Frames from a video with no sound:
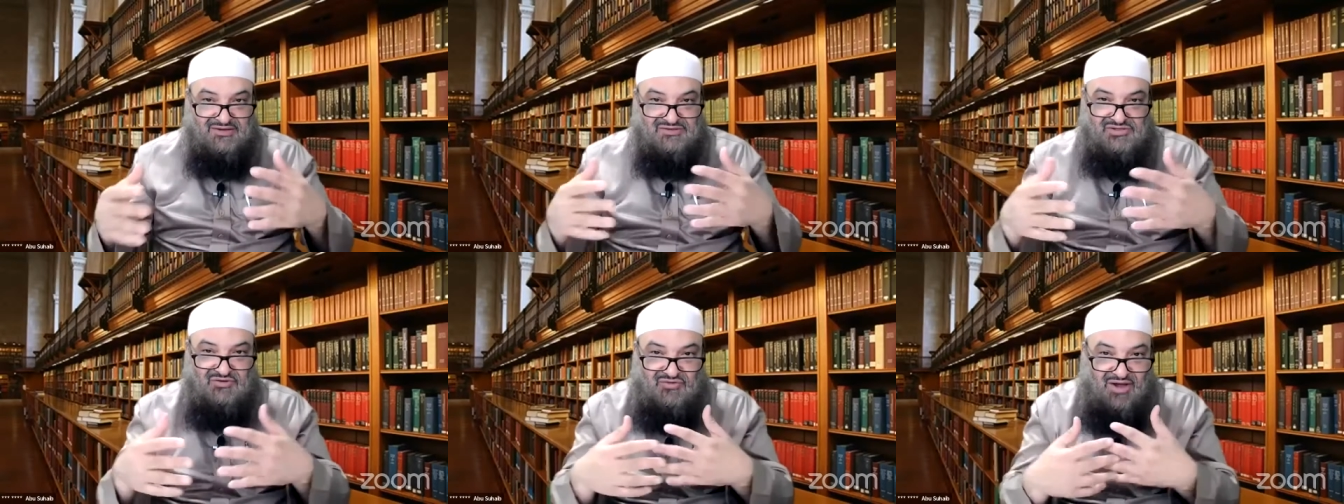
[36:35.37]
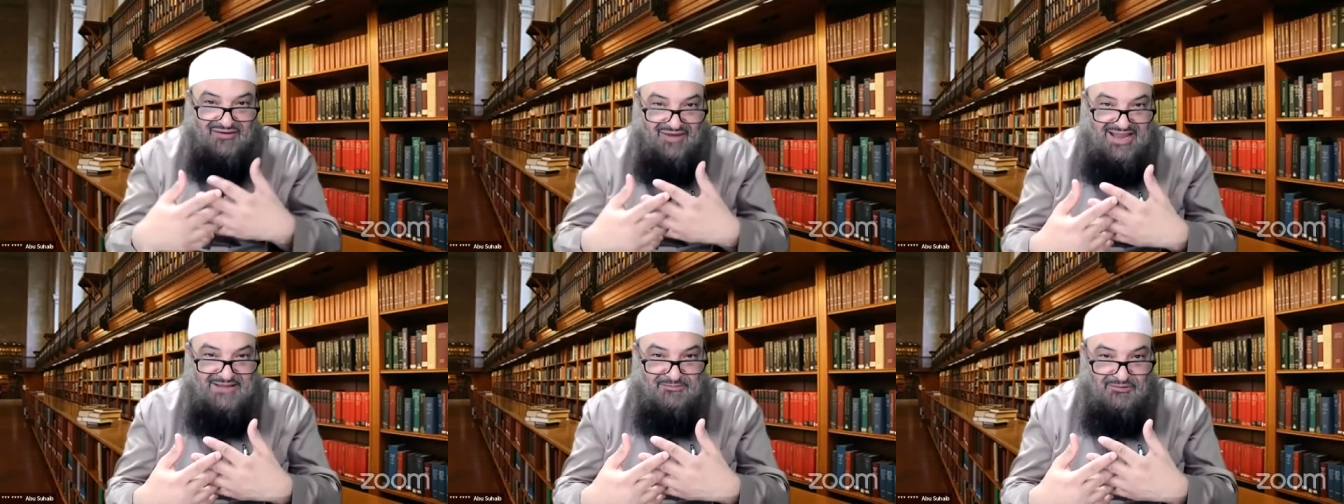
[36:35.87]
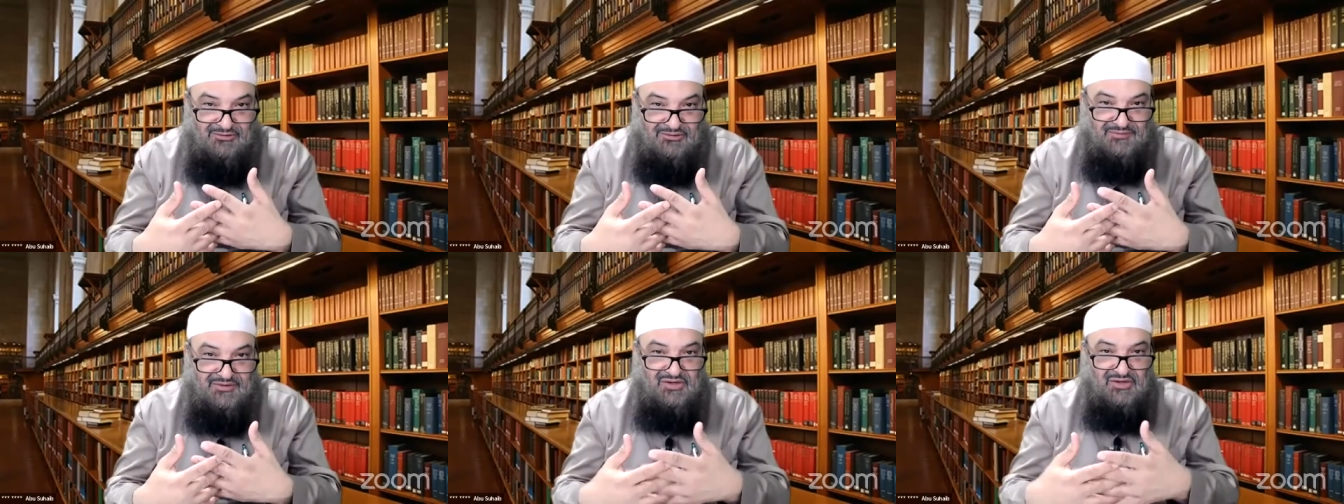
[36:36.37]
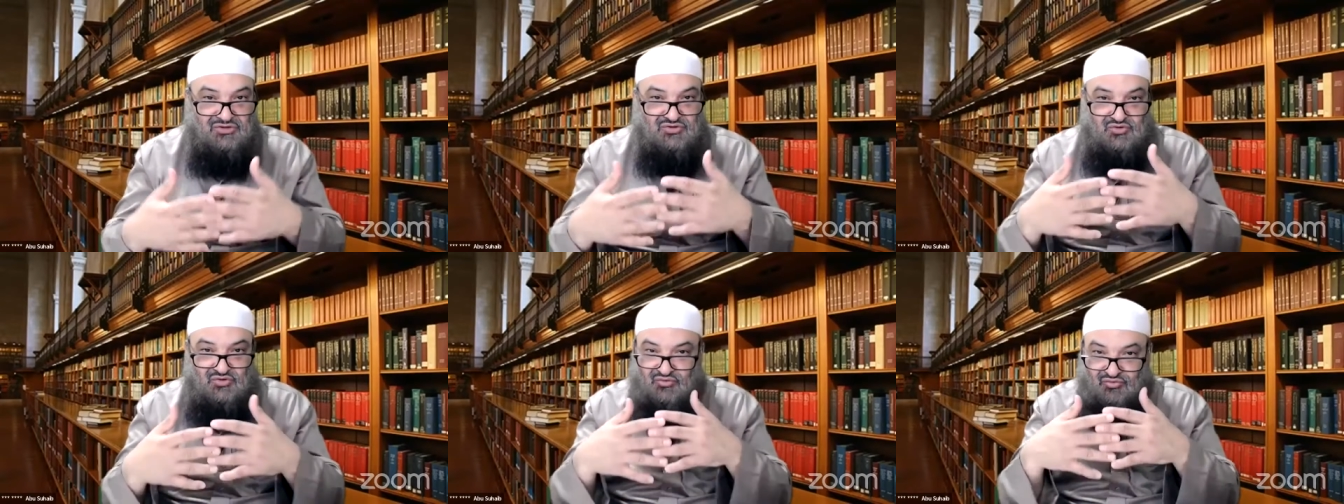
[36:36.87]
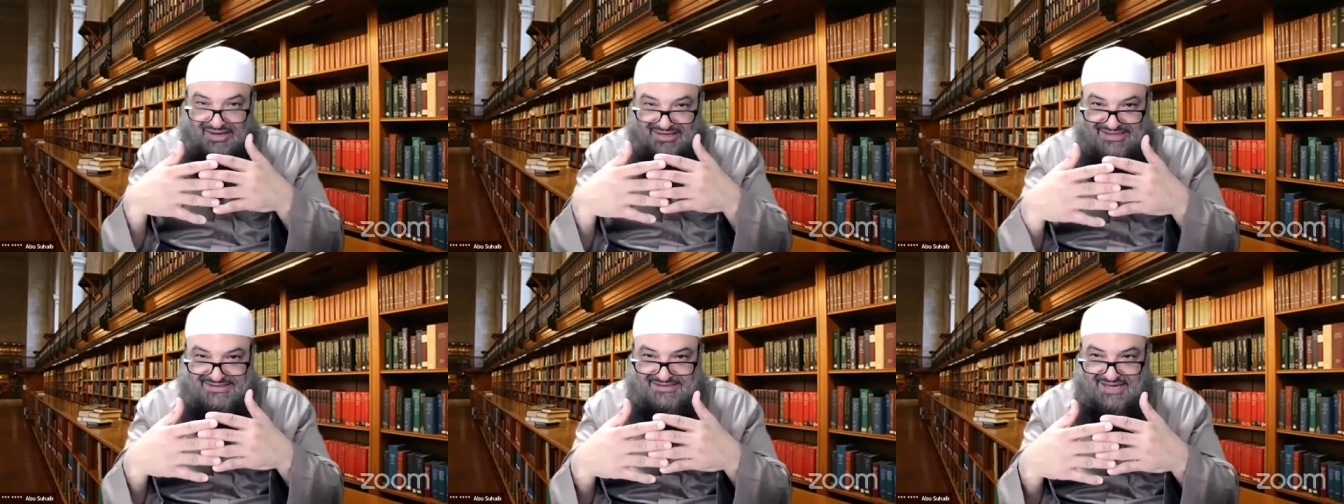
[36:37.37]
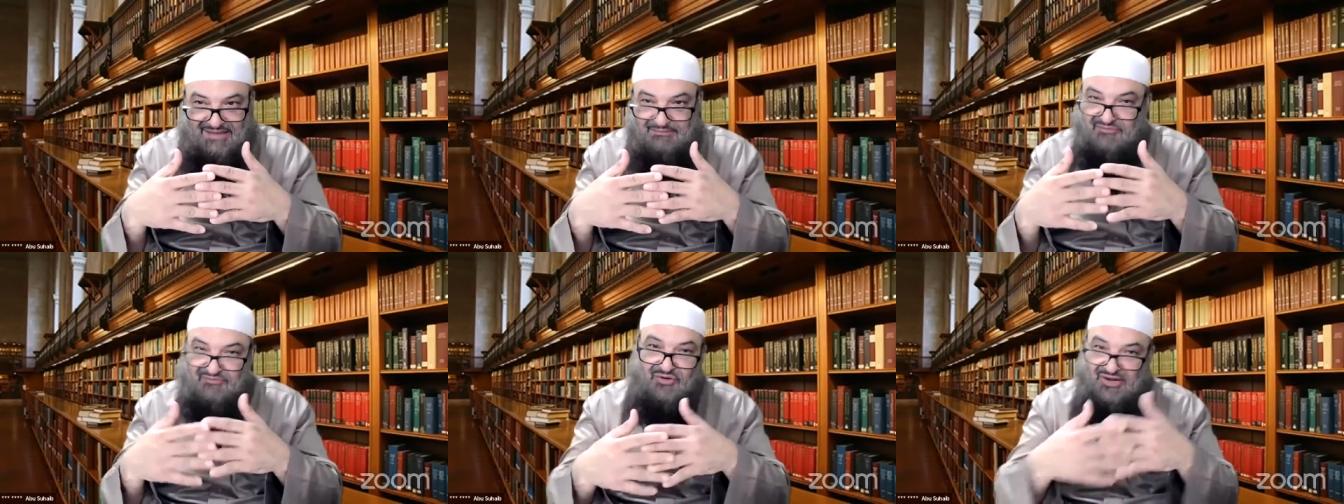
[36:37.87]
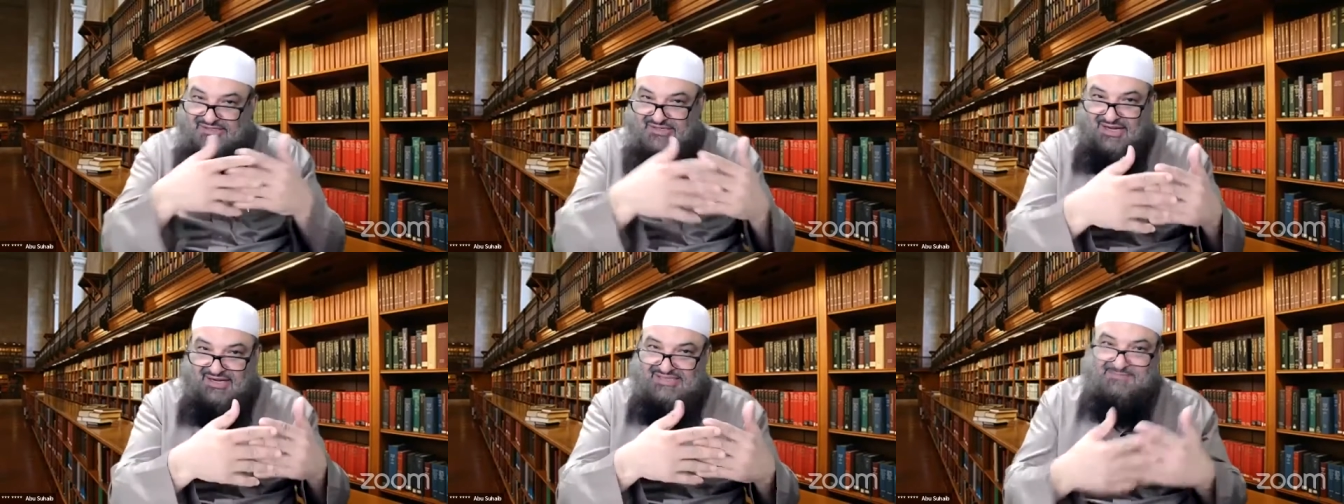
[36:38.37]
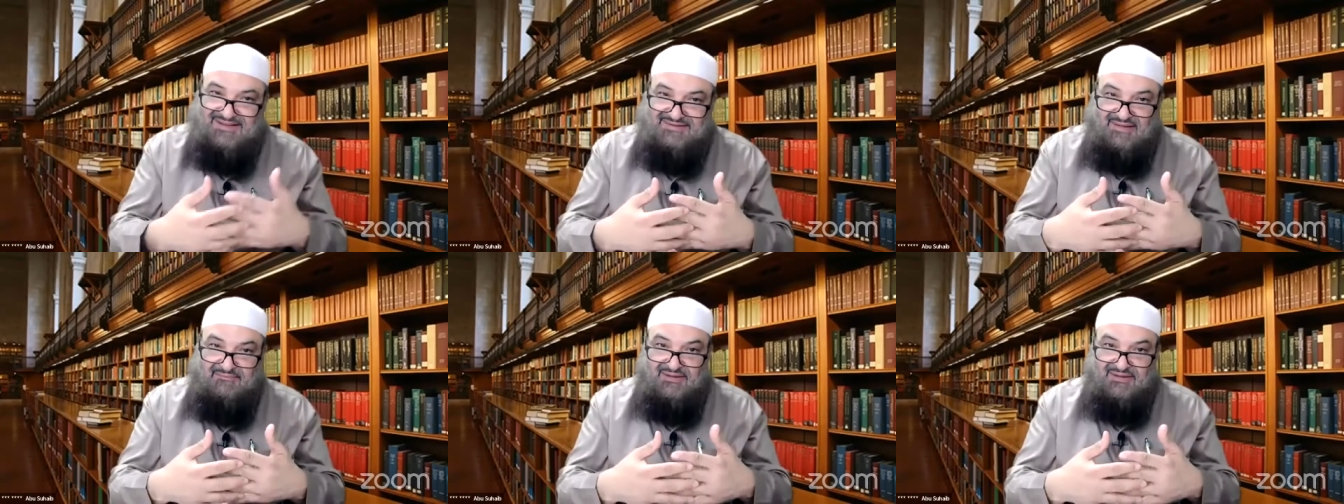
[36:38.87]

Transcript: So if you are able to reconcile before it's gone, it's better.